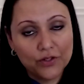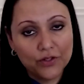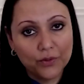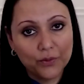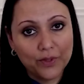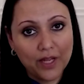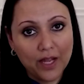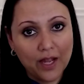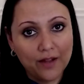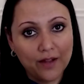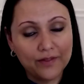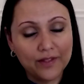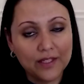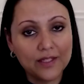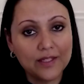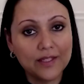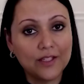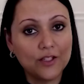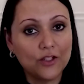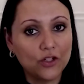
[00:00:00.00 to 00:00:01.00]
So we have
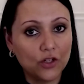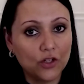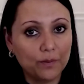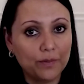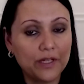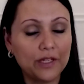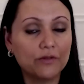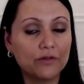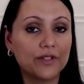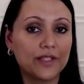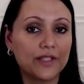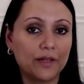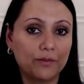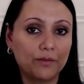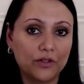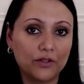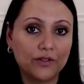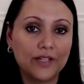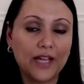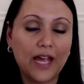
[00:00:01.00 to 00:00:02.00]
these CGRP
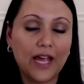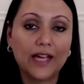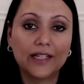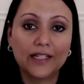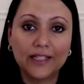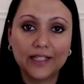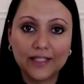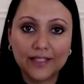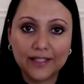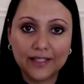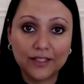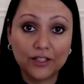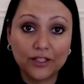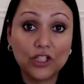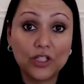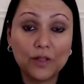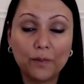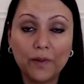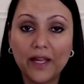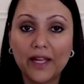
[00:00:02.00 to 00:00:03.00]
receptor antagonists, the
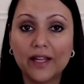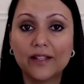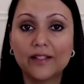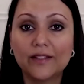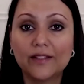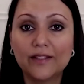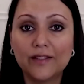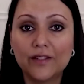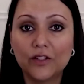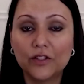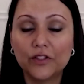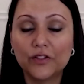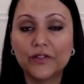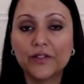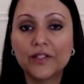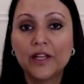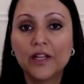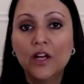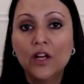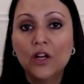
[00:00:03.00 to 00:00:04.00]
gepants.
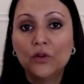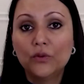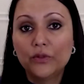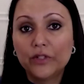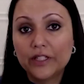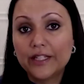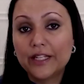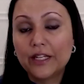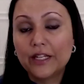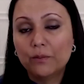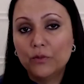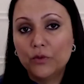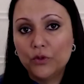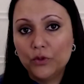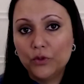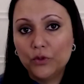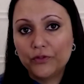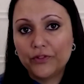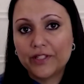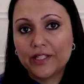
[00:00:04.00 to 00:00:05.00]
There's really a
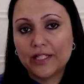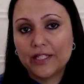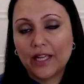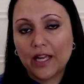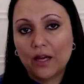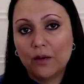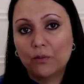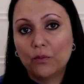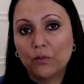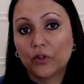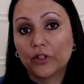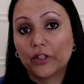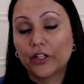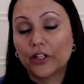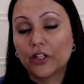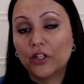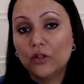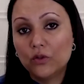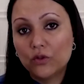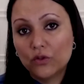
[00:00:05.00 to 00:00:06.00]
move to get more
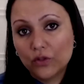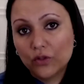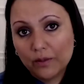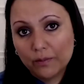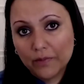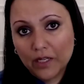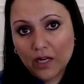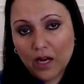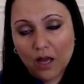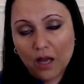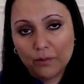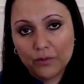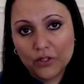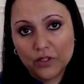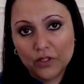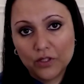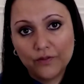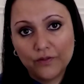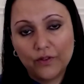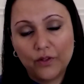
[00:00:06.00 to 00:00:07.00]
acute treatment
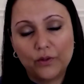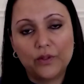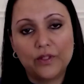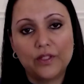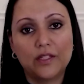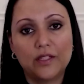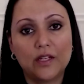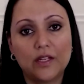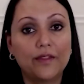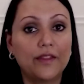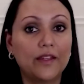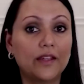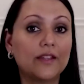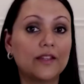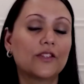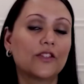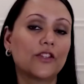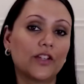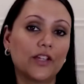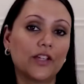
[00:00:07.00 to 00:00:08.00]
options focused on
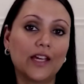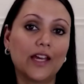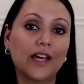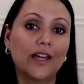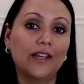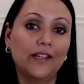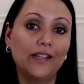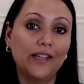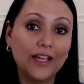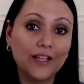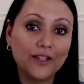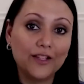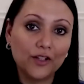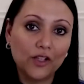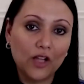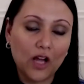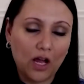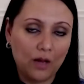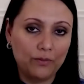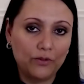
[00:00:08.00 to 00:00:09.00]
this, looking at a nasal
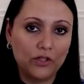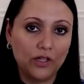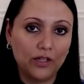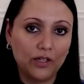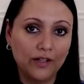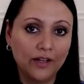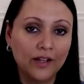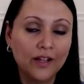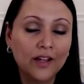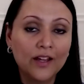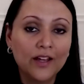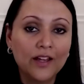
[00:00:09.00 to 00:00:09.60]
option.